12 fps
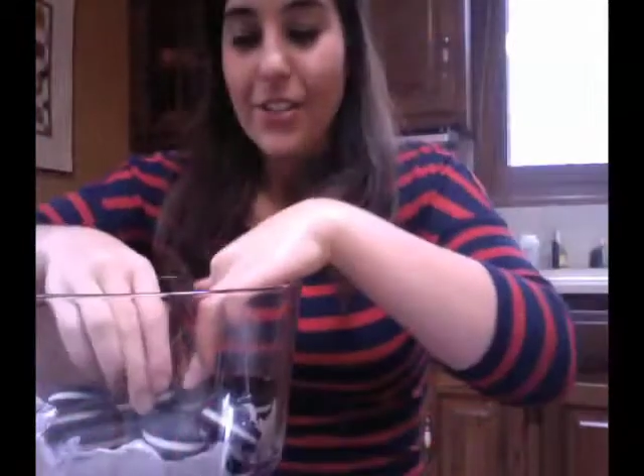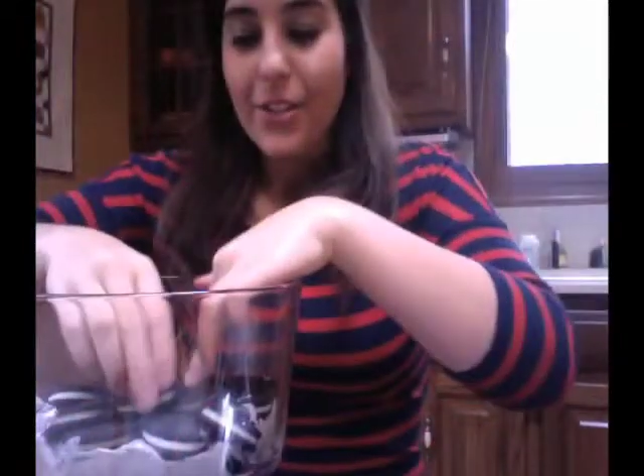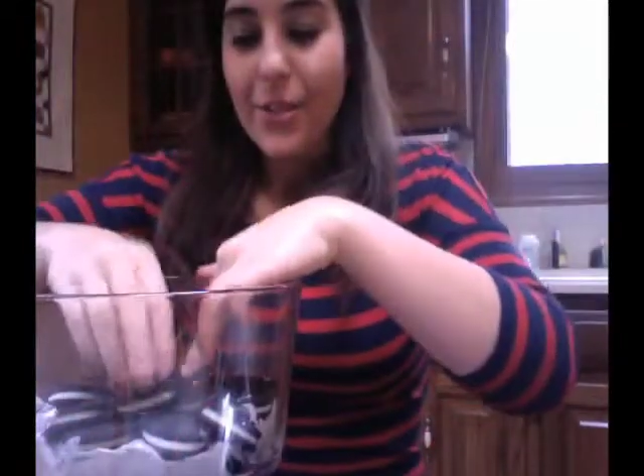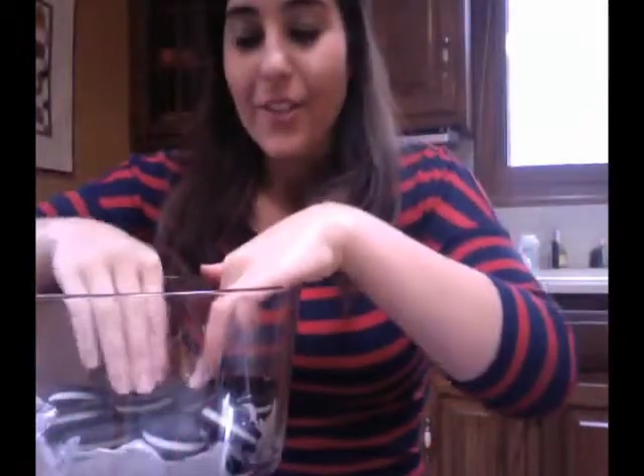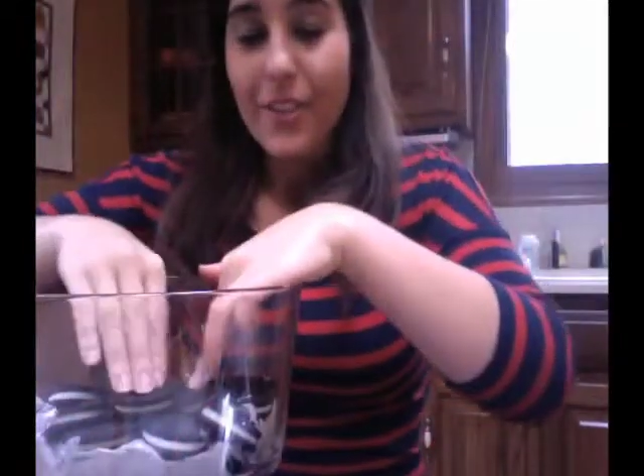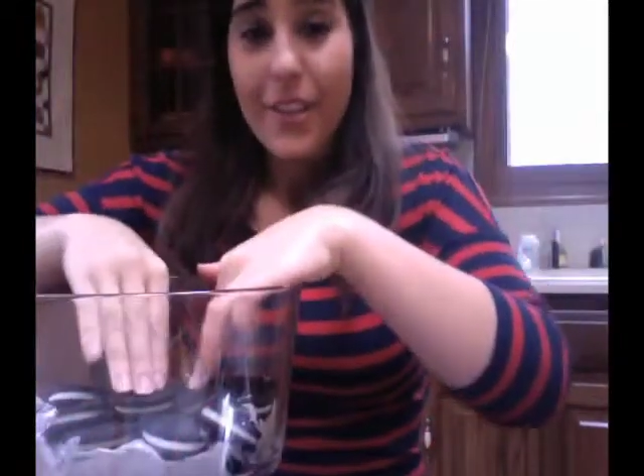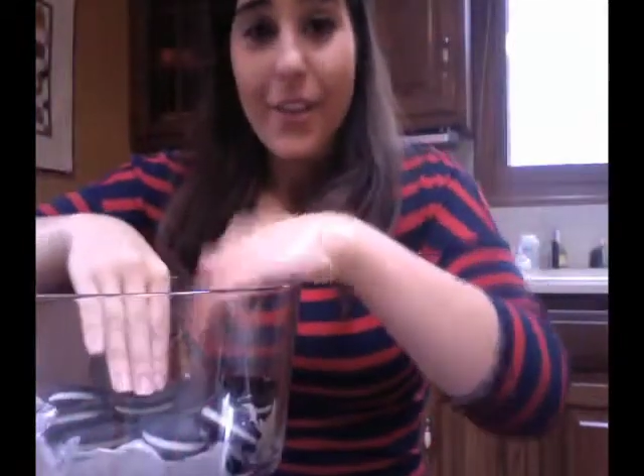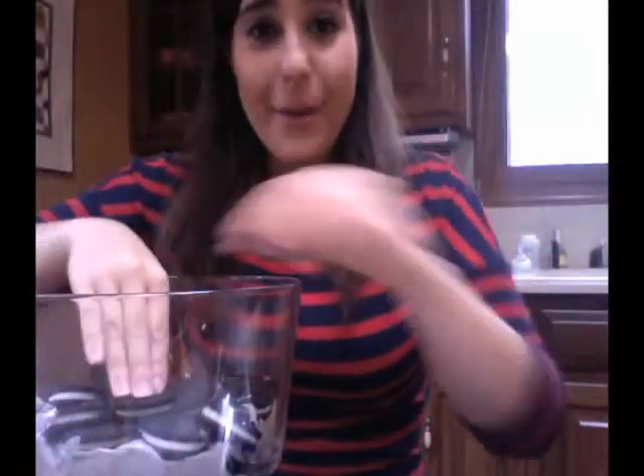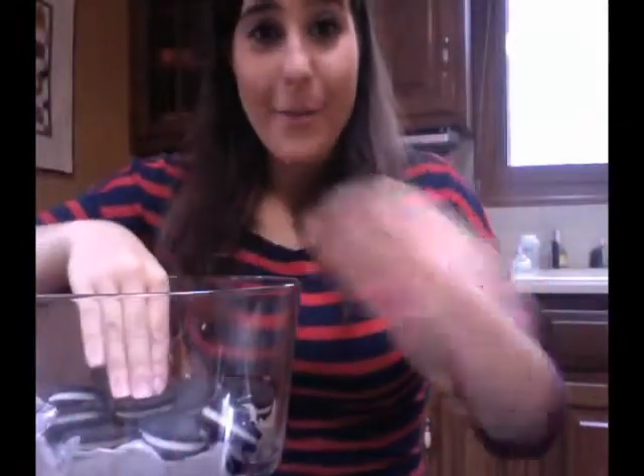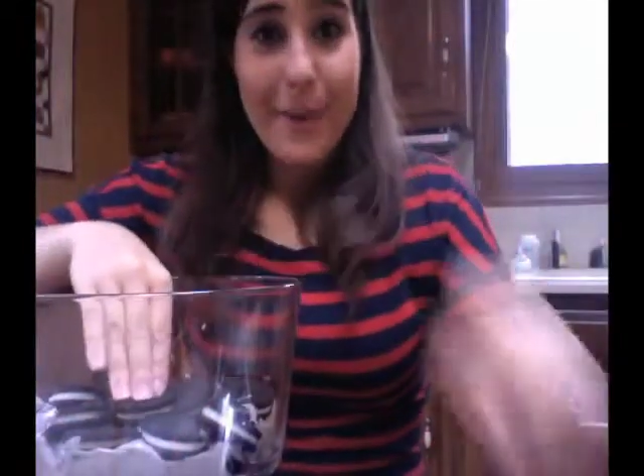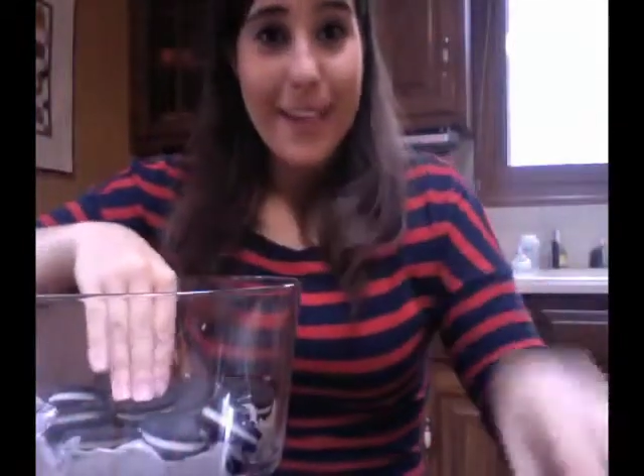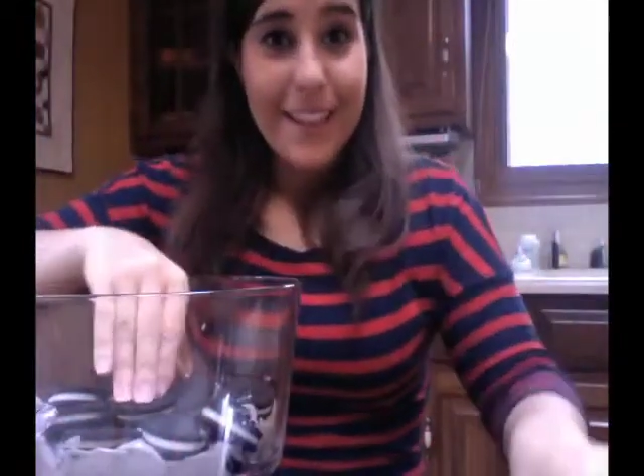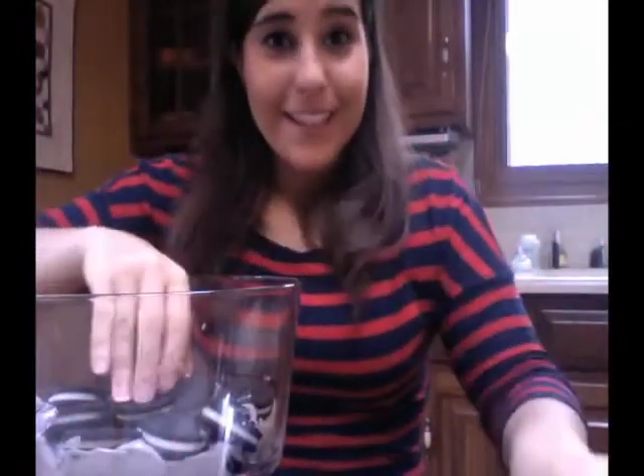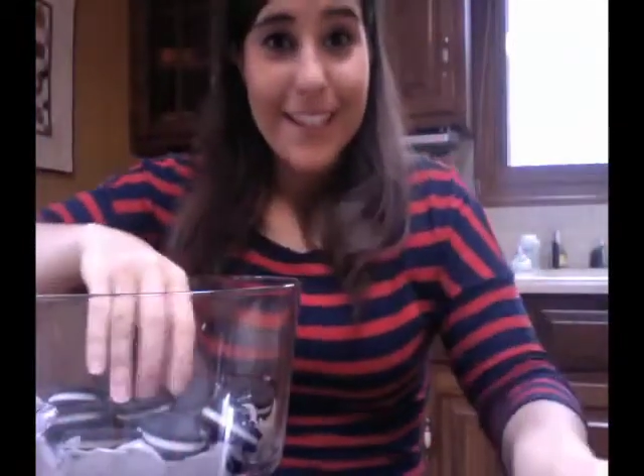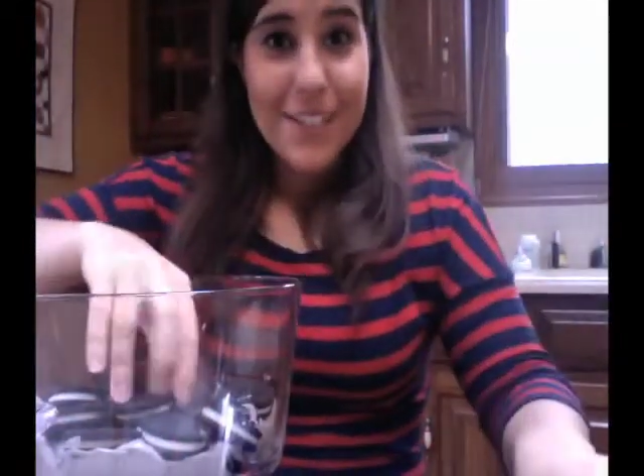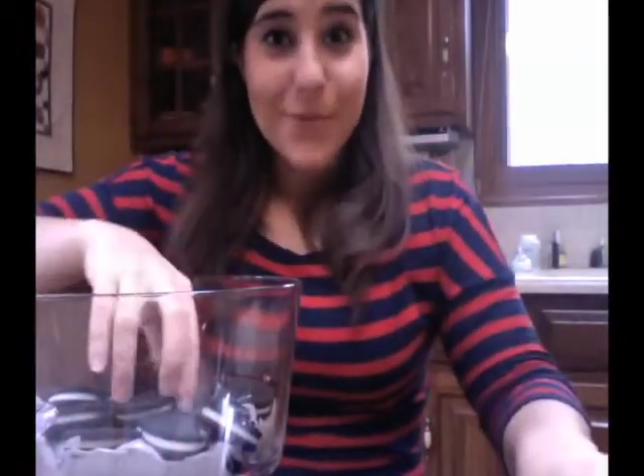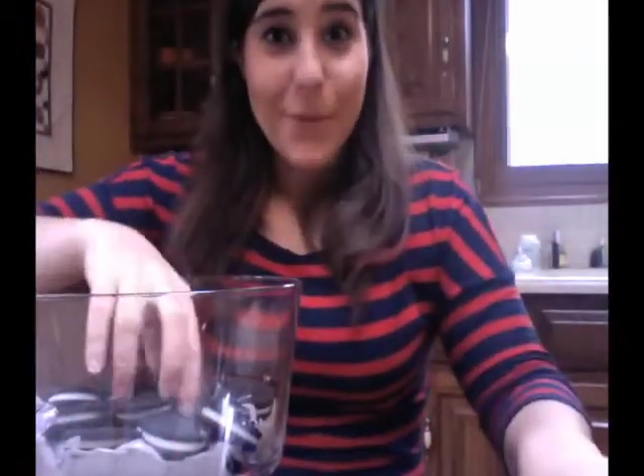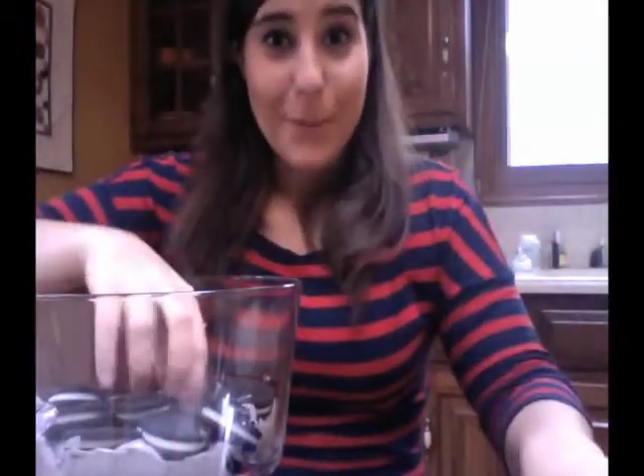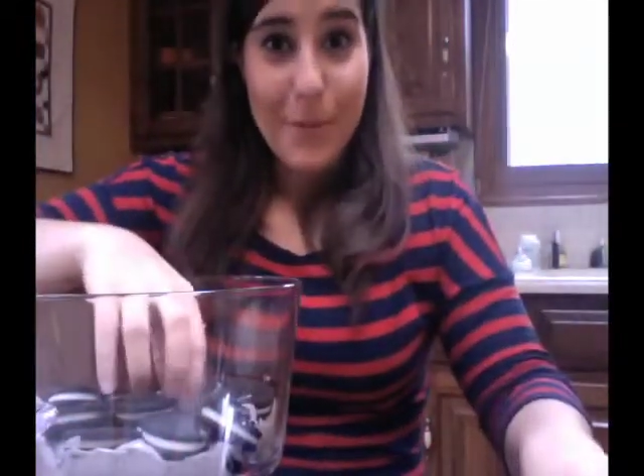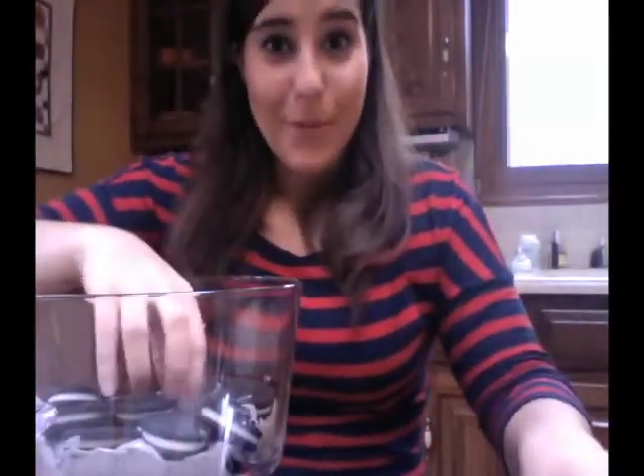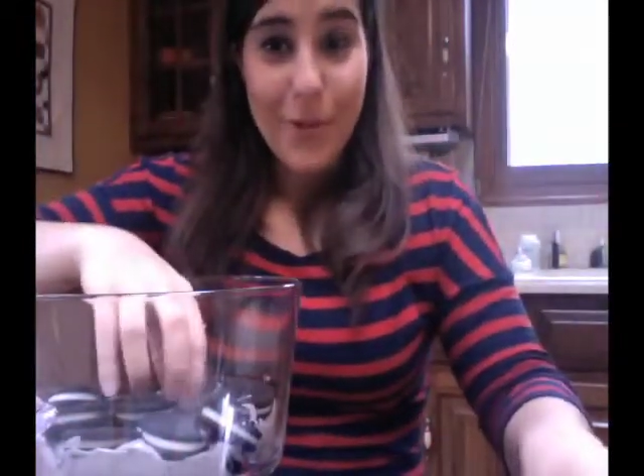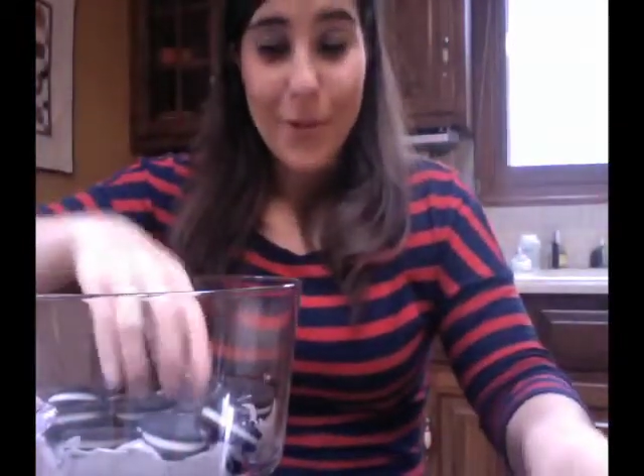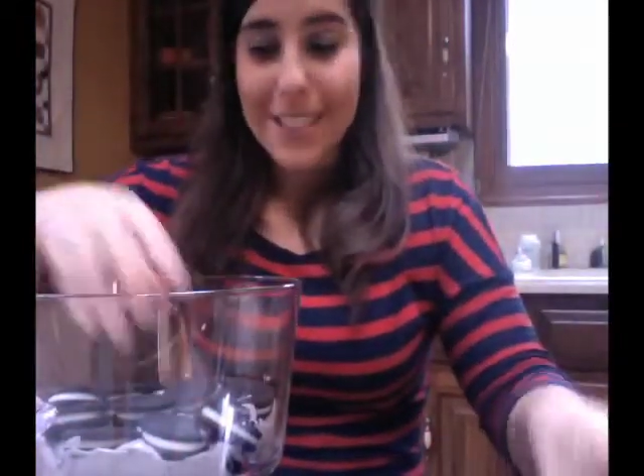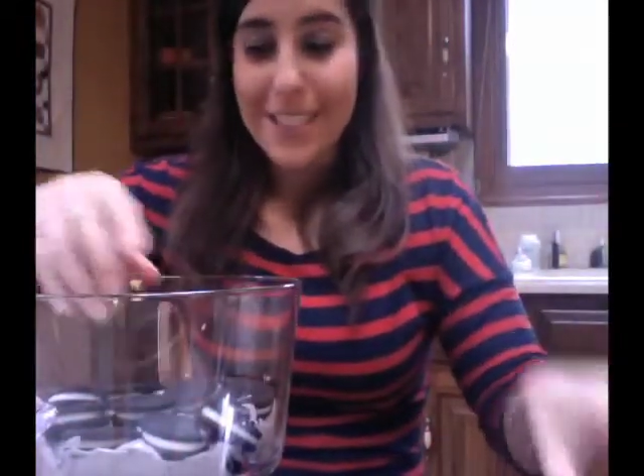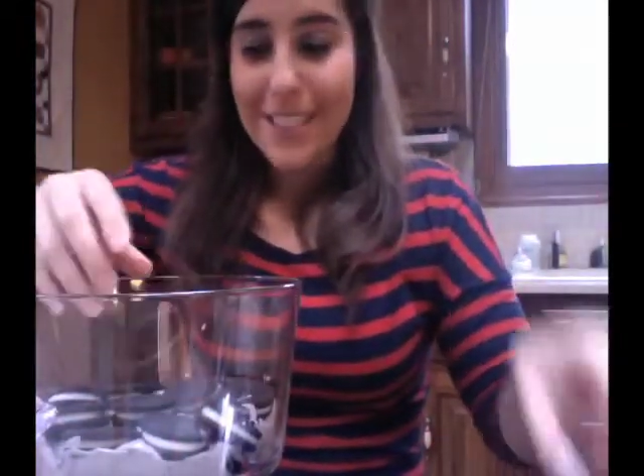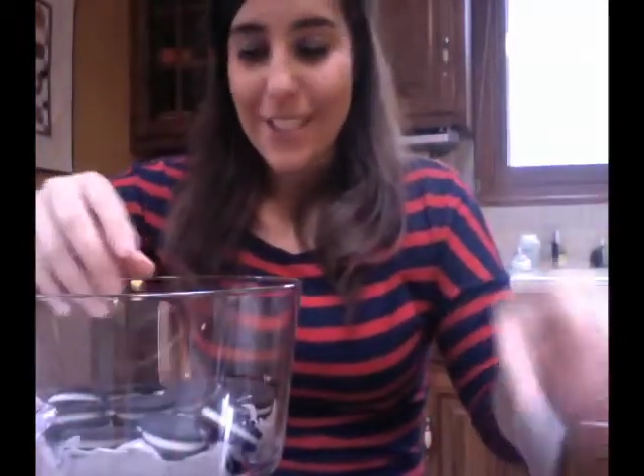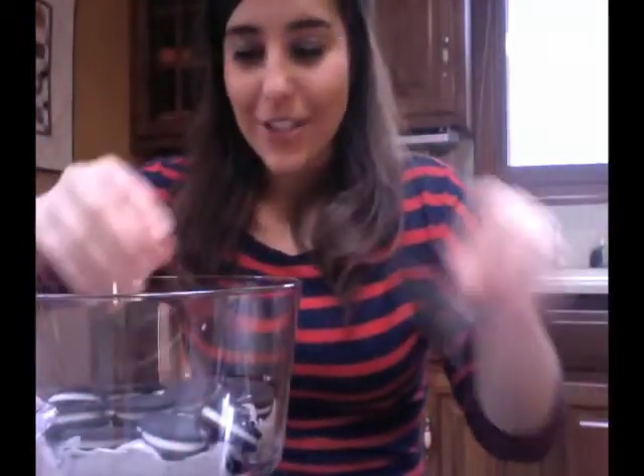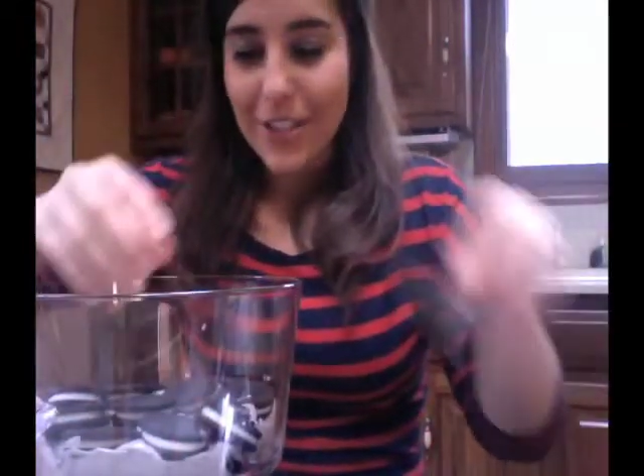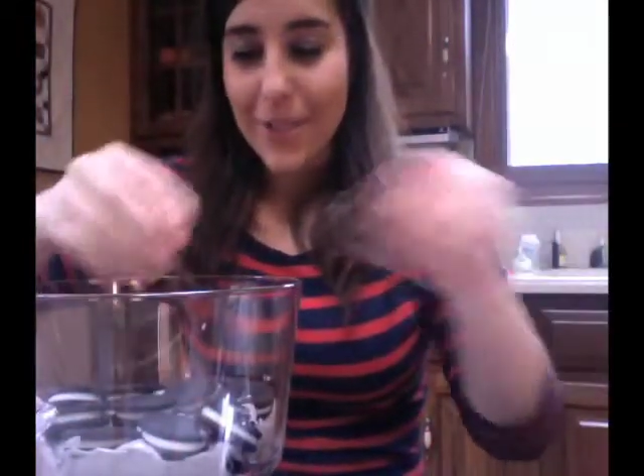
even though I'm making this right before we eat dinner,